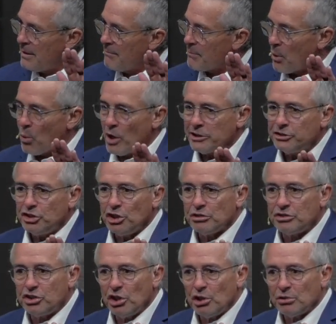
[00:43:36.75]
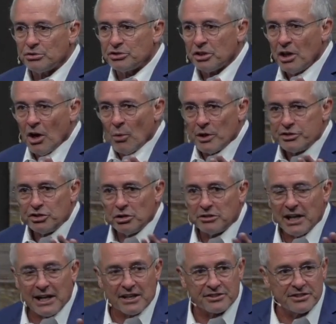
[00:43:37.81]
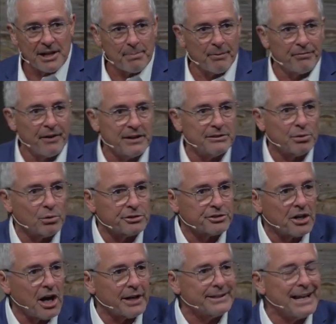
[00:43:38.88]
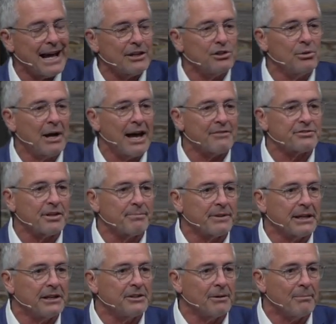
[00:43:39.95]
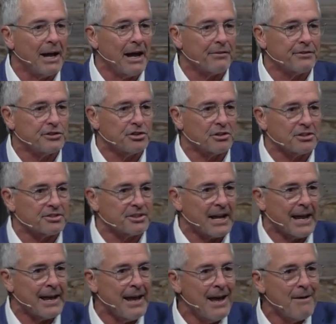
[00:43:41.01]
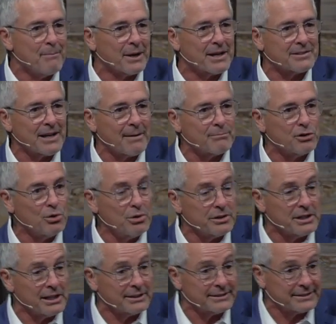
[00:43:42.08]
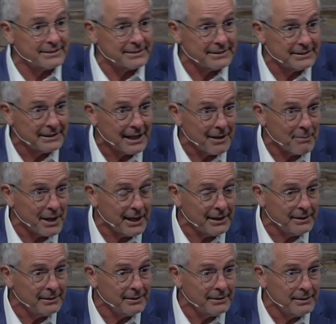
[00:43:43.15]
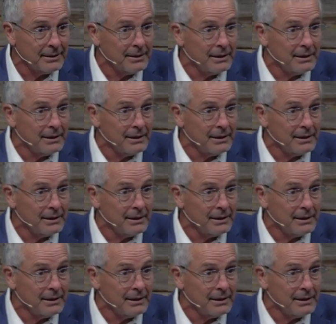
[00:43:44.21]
But once you choose, once you take a step of faith towards God, now you have something in your mouth that you can say, because I'm doing this. Amen? Yeah.